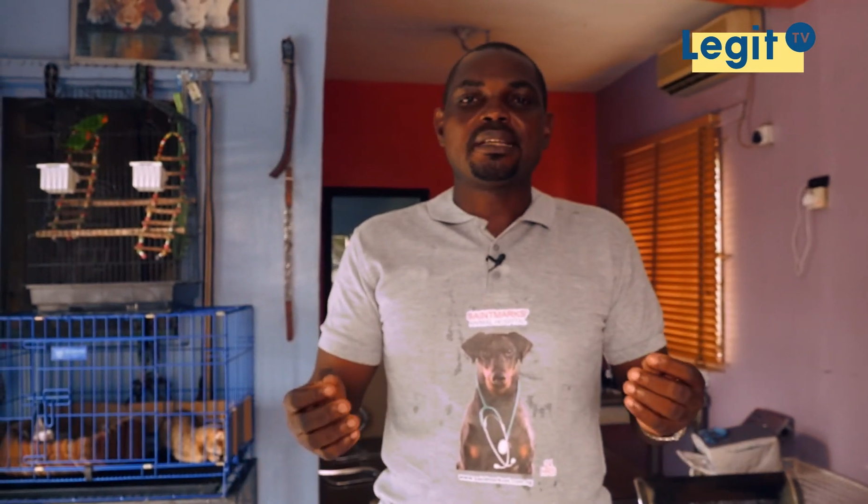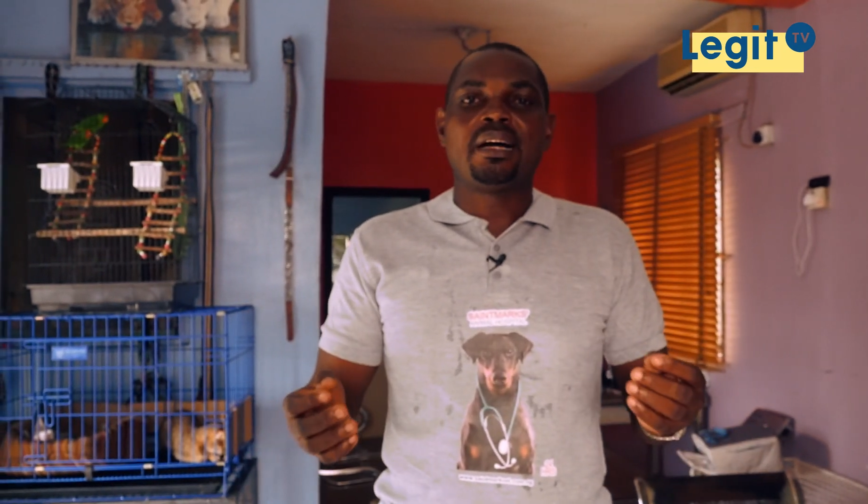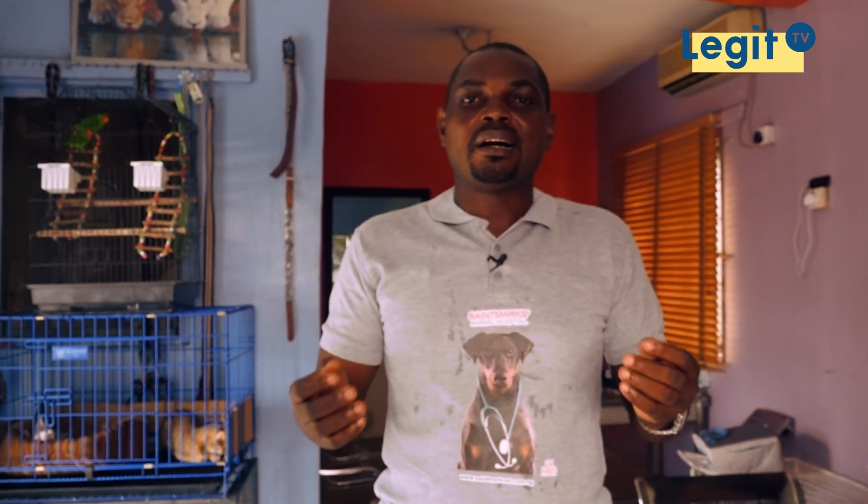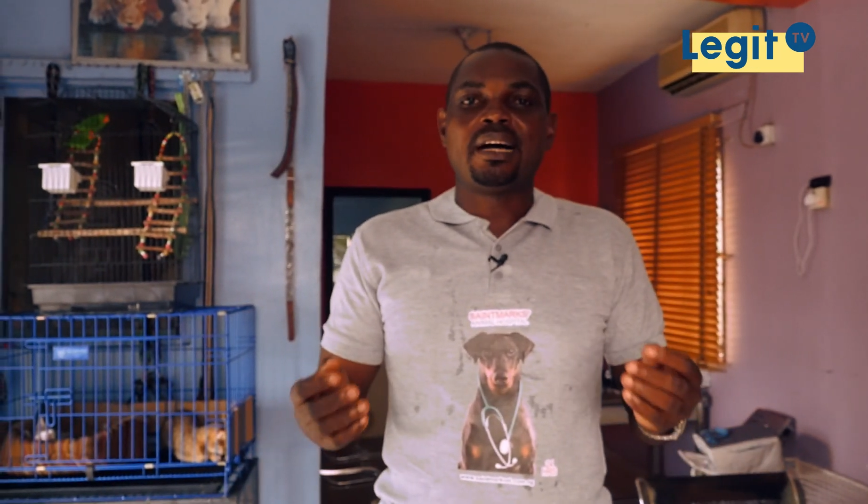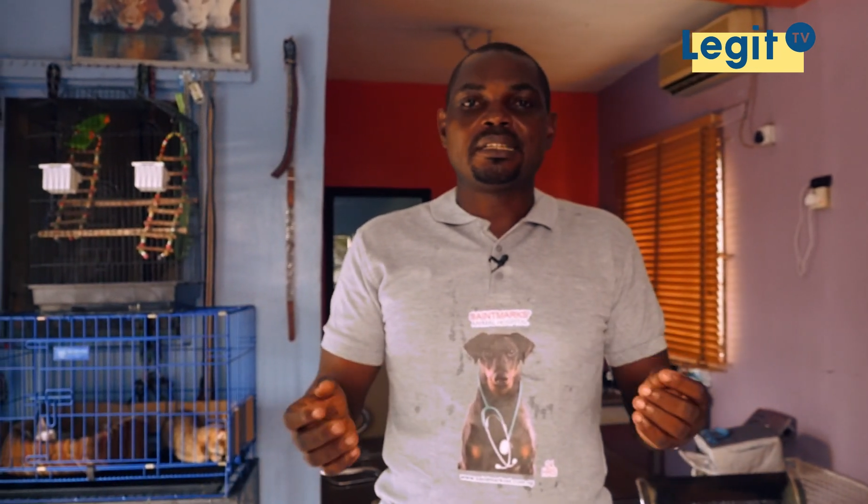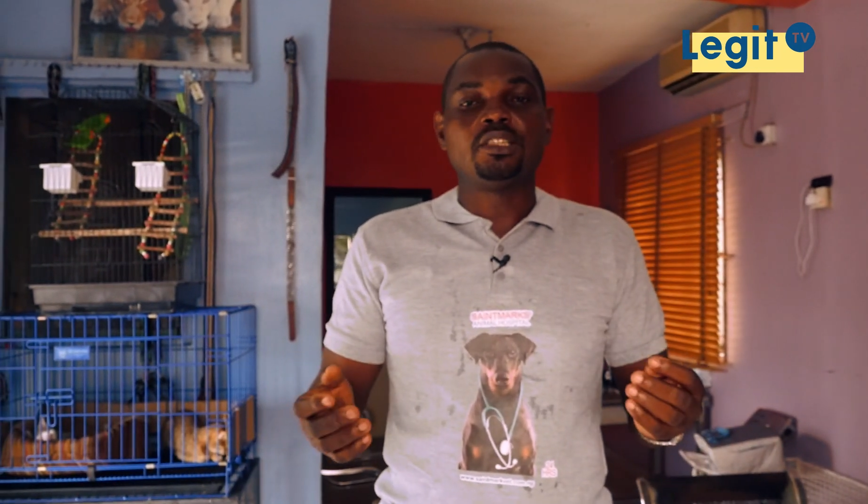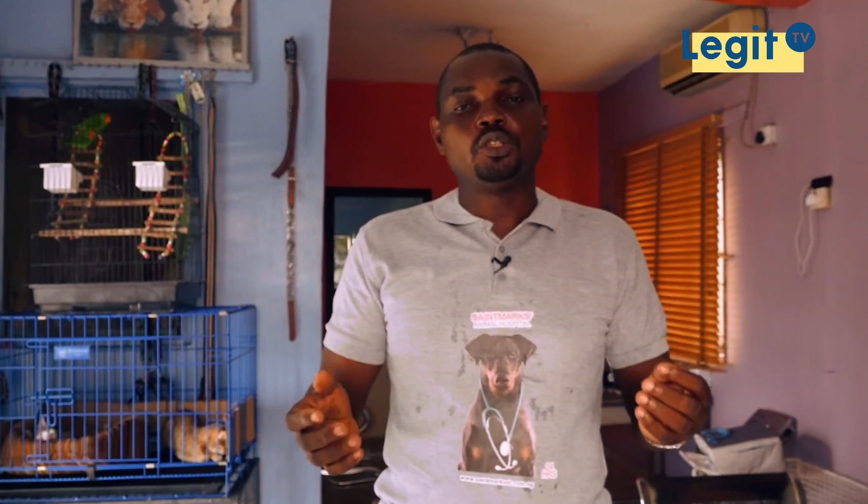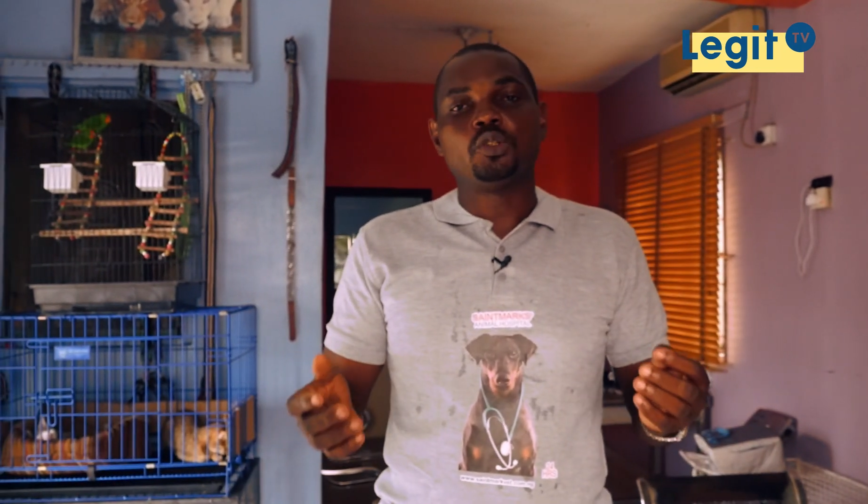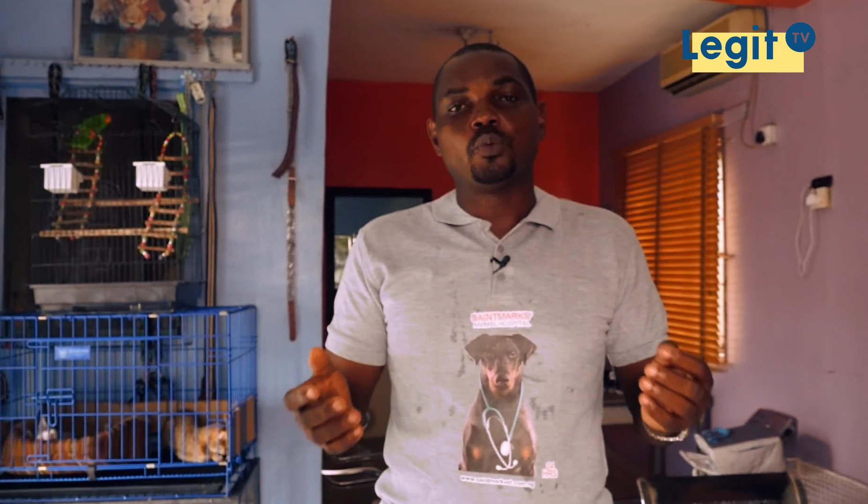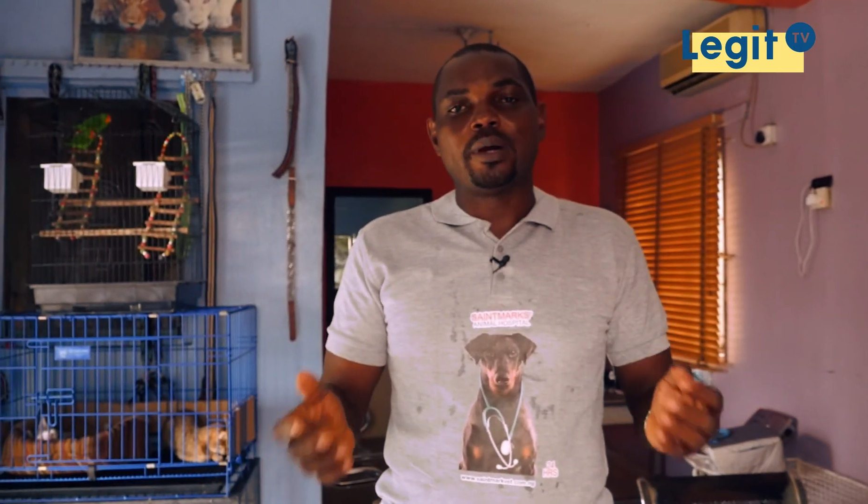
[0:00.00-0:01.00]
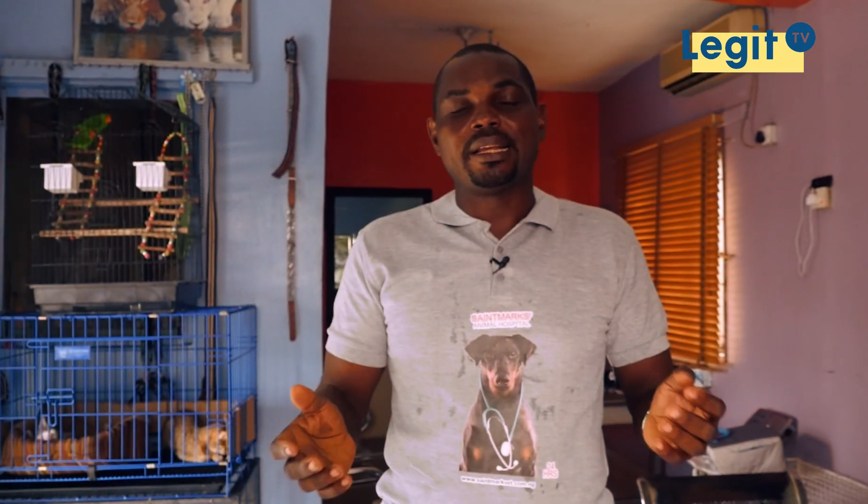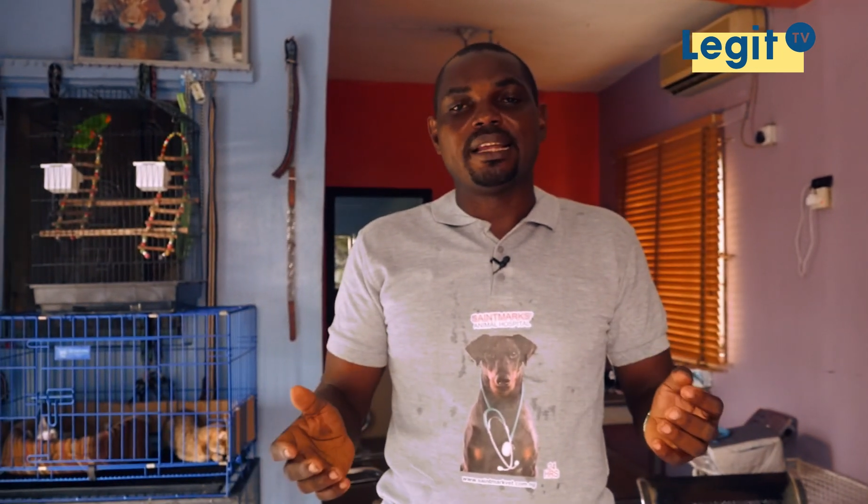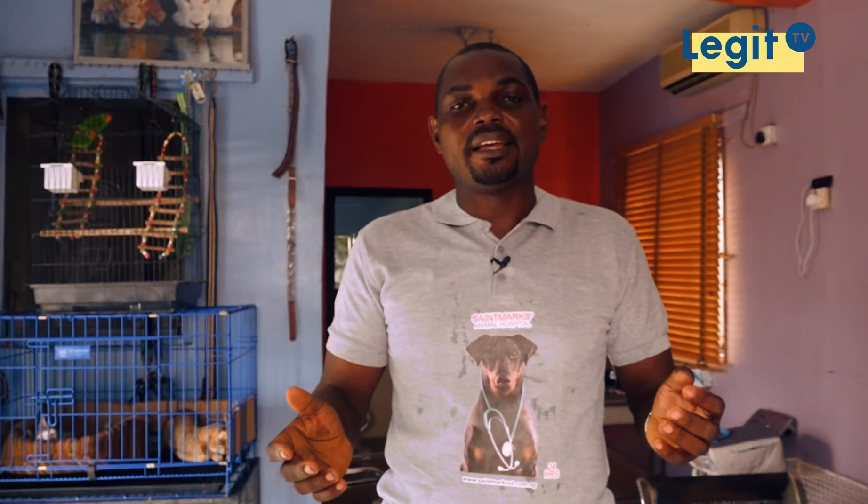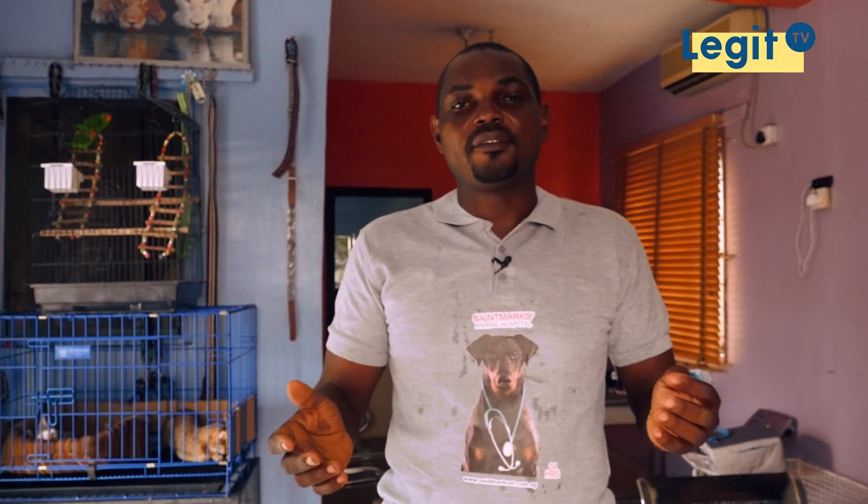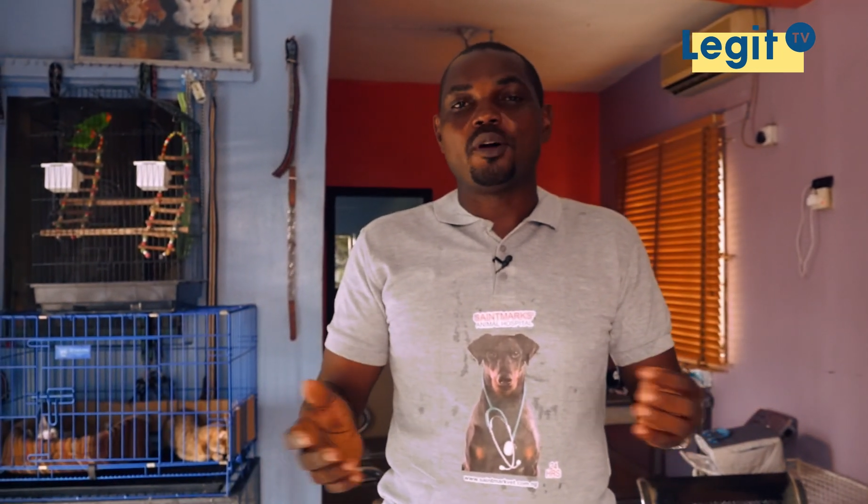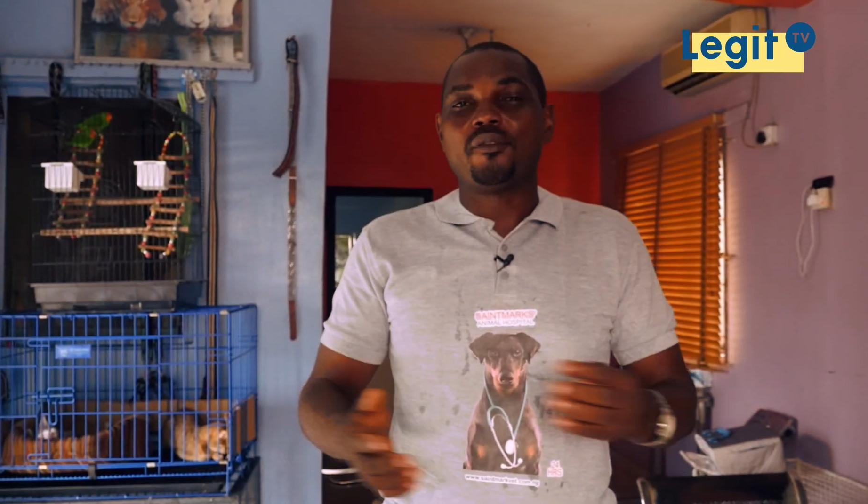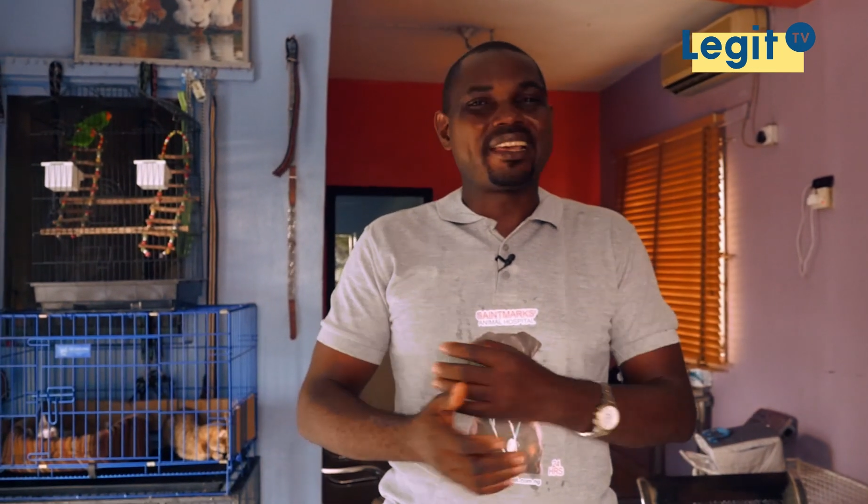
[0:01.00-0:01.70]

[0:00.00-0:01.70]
attitude to wildlife of